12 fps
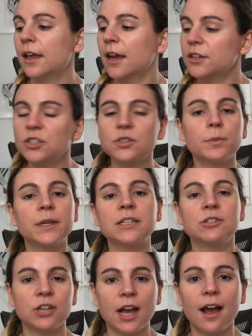just want
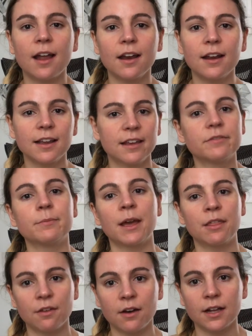to chat and give my
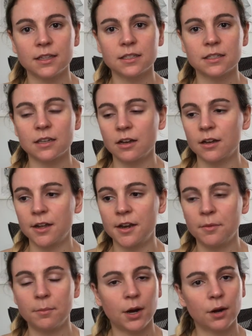thoughts on
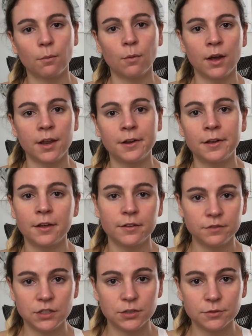part one of
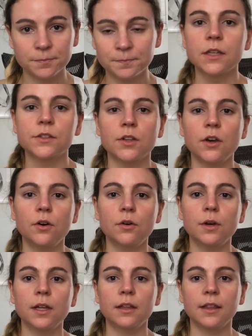Dune.
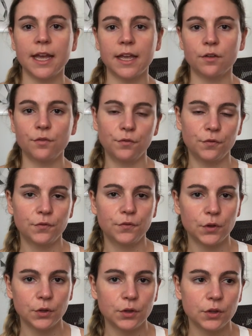So, like,
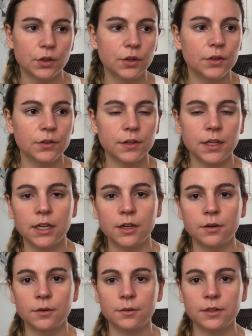full, you
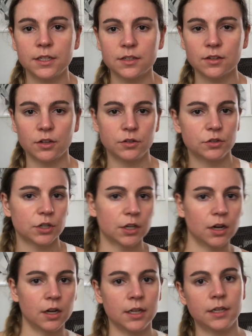know, disclosure
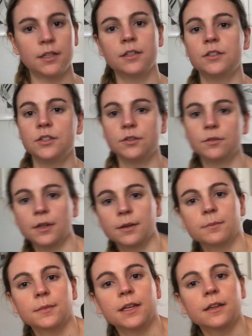on Dune.
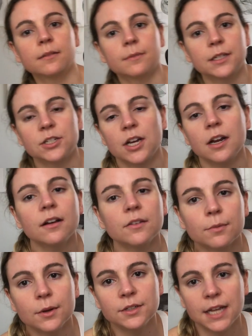I'm like, my chair is
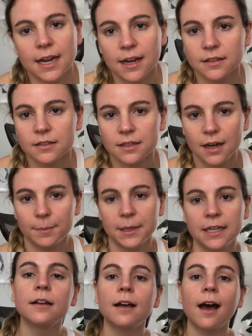rotating, stop
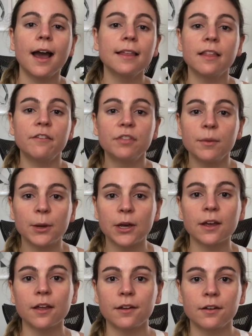it. I love the
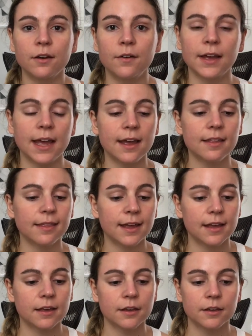book, okay?
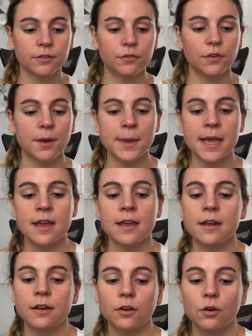Like, from
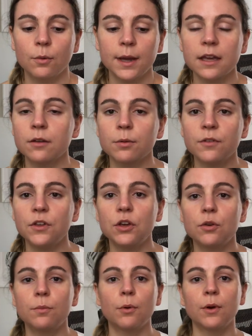a quick
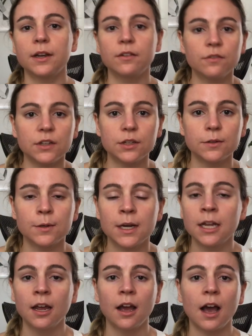review point of view,
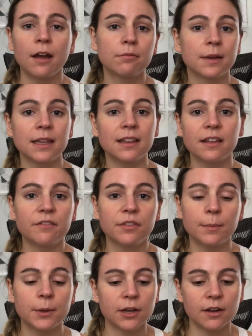I really love the
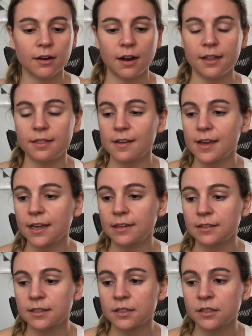book. I think
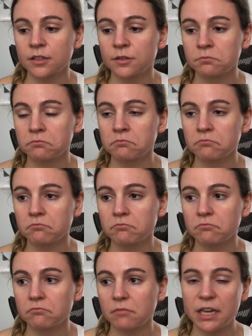it's
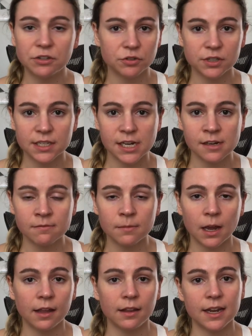interesting.
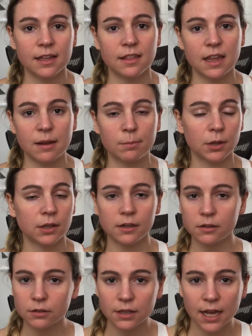I like the
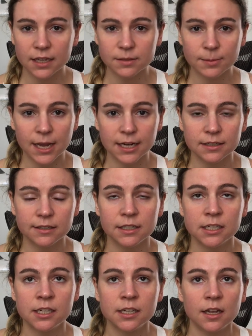political aspect.
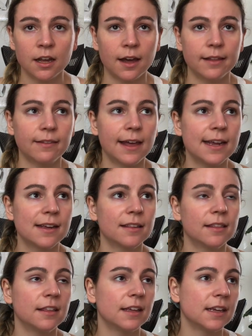I like
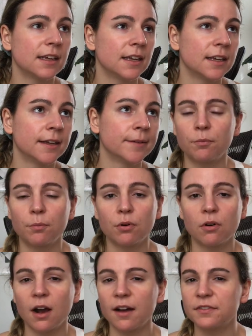the
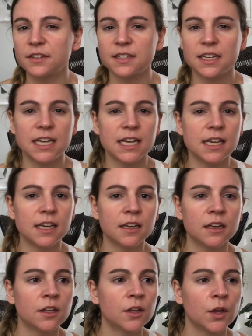prophecy,
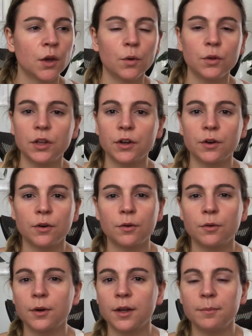you
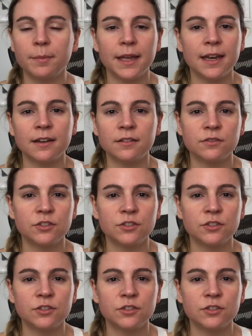know, Ben